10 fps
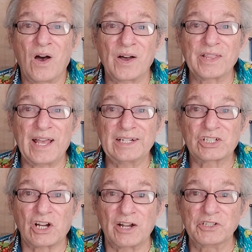all that
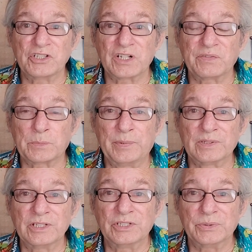charging stuff is
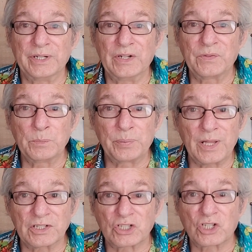built into it. If you
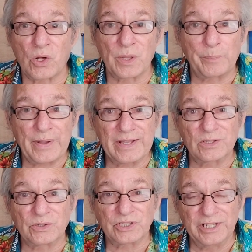plug solar
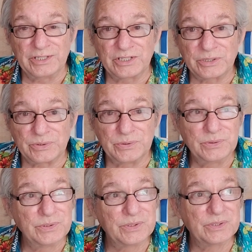panels into
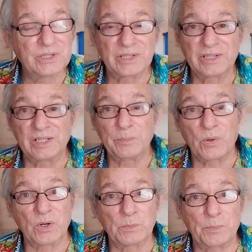the
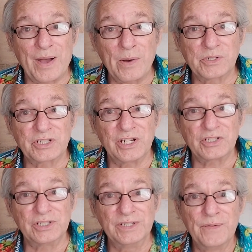portable power
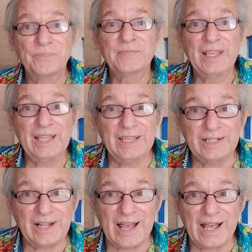station,
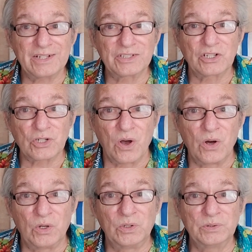it has its
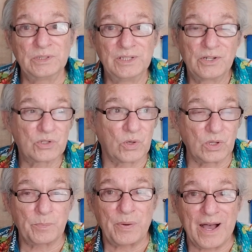own
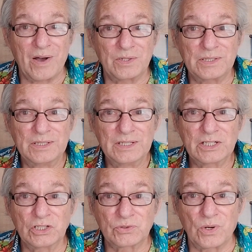solar power
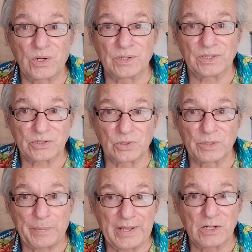controller, solar
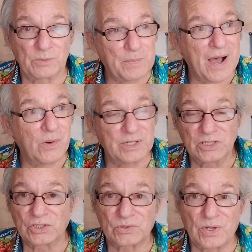panel power
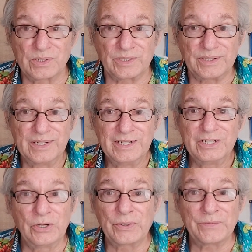controller.
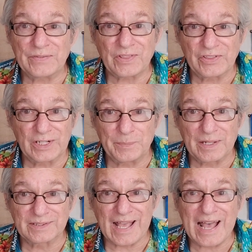You don't even have to think
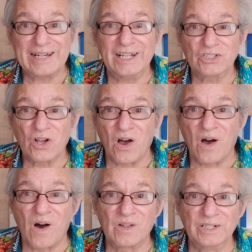about that. It's
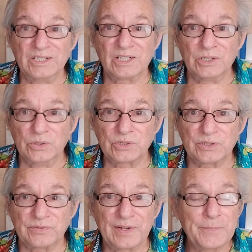all inclusive.